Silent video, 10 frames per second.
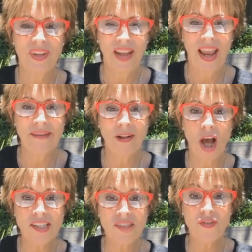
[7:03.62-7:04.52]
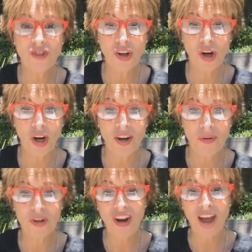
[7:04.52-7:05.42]
And lots of sugar,
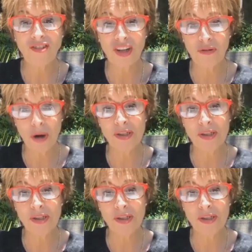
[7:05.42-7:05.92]
which actually grows the